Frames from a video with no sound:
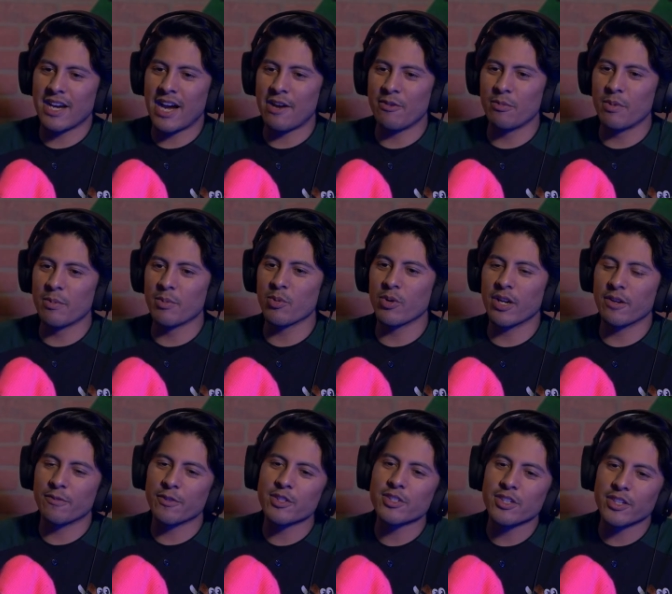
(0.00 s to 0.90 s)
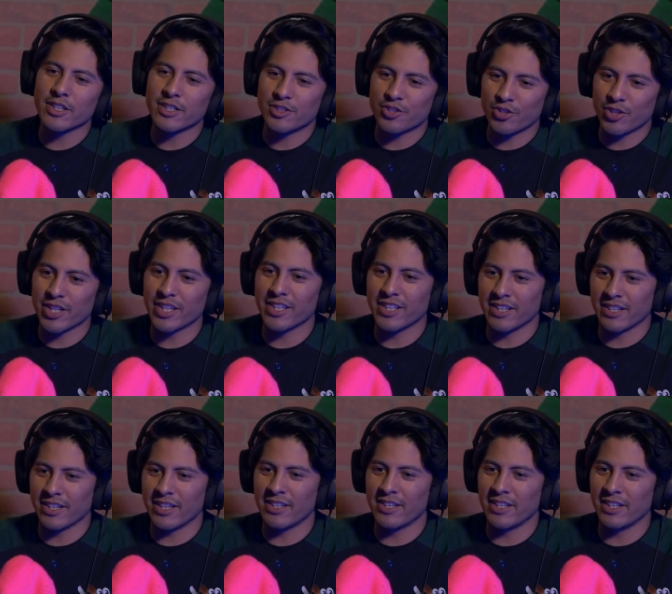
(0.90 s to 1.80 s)
I remember when I first started
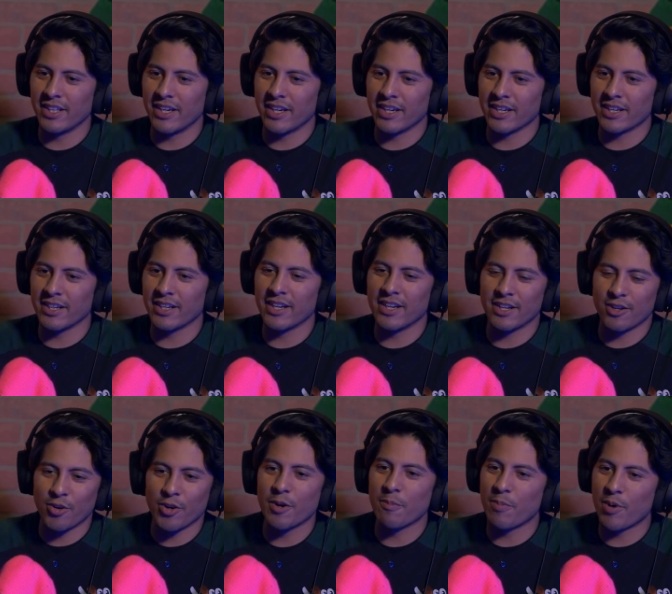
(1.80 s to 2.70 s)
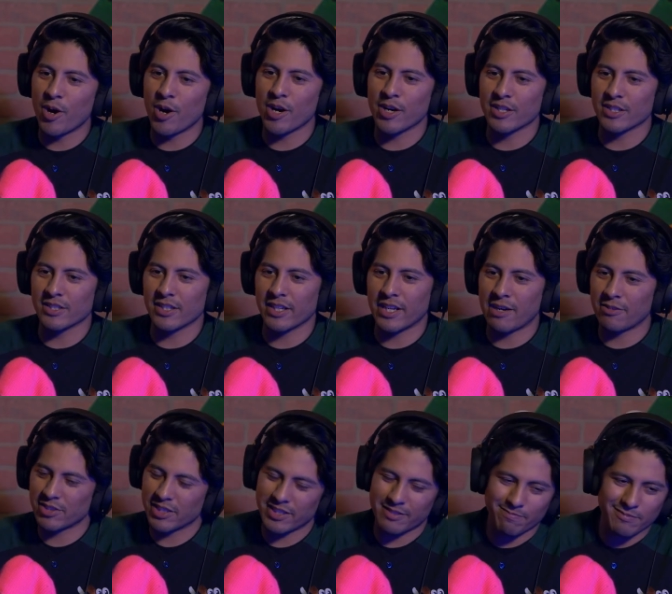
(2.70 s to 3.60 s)
drinking and then like uh, going to bars. Like I
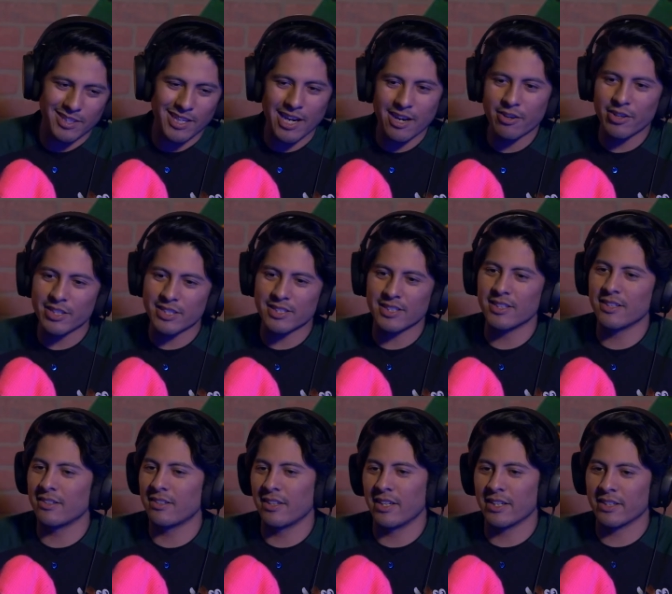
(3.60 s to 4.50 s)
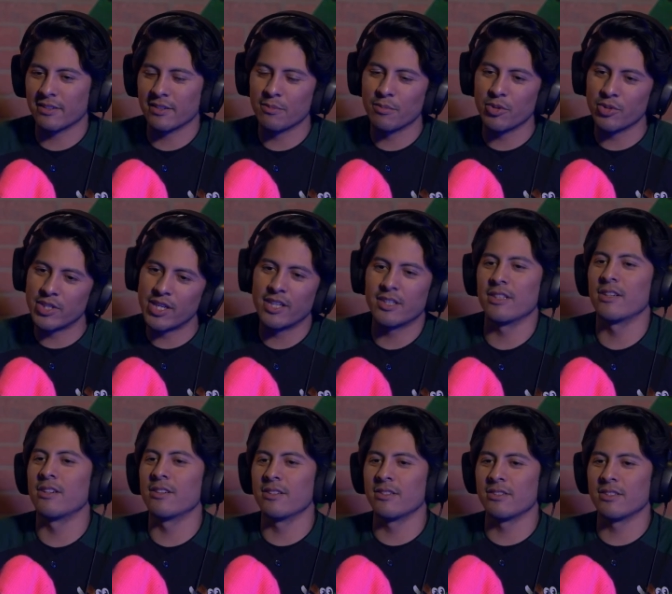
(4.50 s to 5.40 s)
was like, I already seen like the
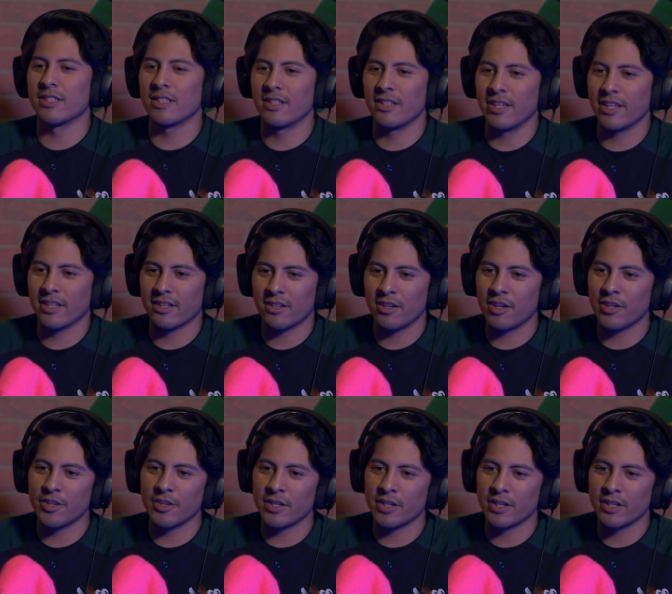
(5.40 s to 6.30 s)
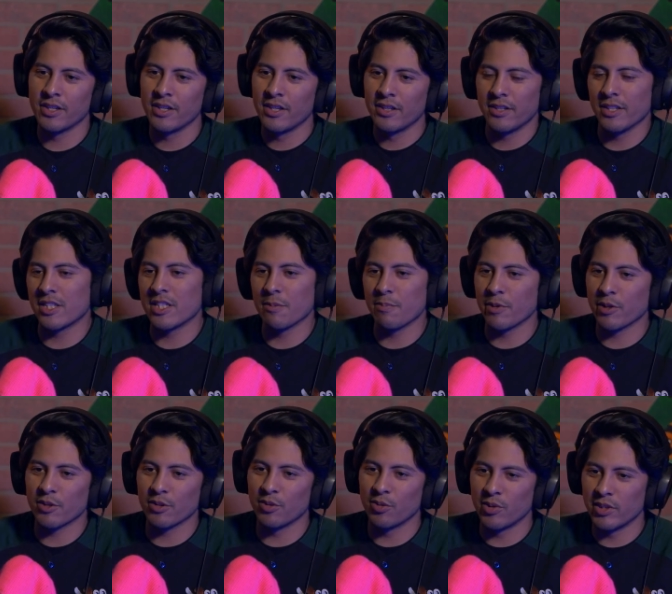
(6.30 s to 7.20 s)
Modelo's and like all the the
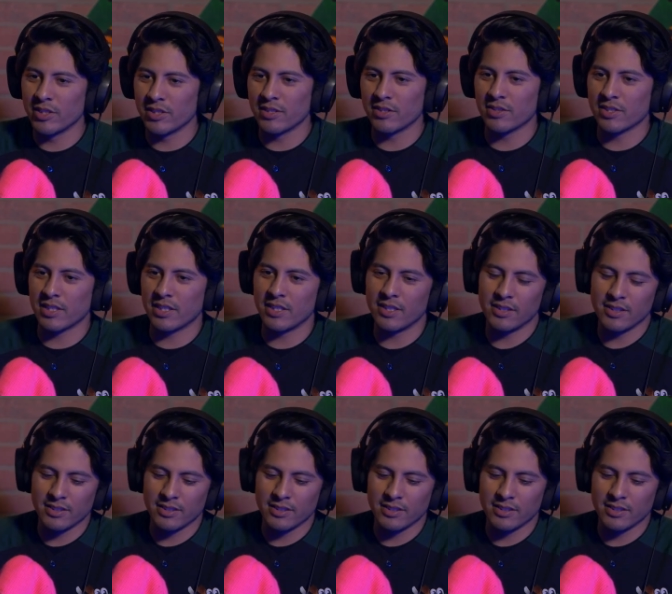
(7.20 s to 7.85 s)
typical ones you see.